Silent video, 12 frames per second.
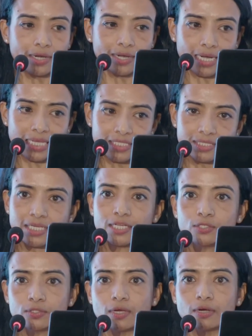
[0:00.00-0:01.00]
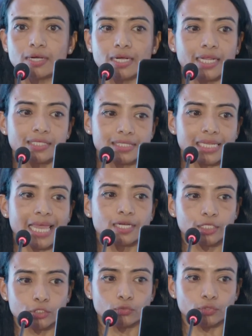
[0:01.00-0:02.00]
less tend or less
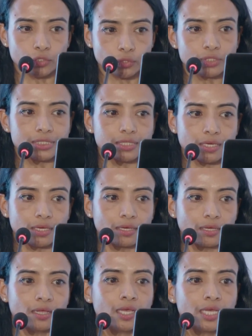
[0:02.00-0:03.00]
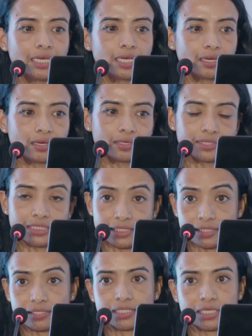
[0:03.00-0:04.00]
likely to use
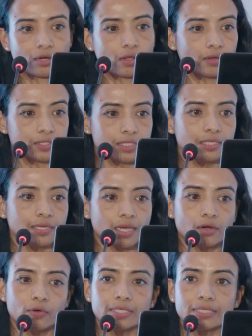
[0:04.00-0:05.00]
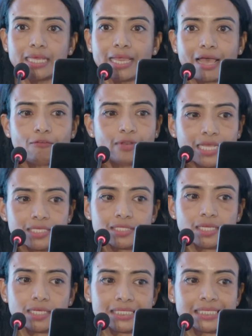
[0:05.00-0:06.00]
digital technology, or they have
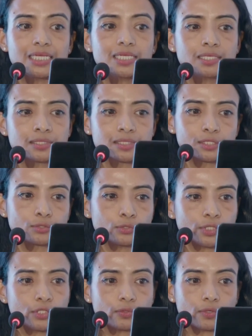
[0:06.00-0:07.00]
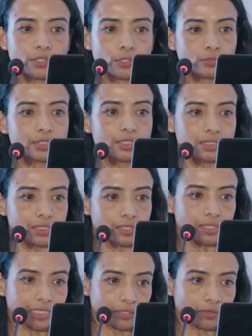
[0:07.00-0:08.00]
less skills to use
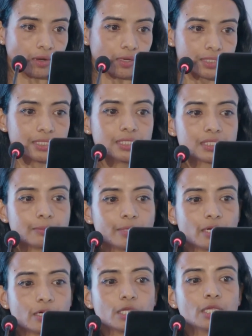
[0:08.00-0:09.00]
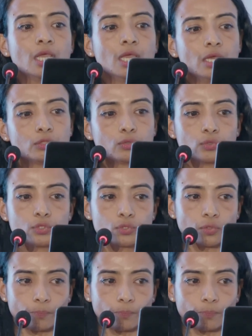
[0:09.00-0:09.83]
digital technology. Similarly, those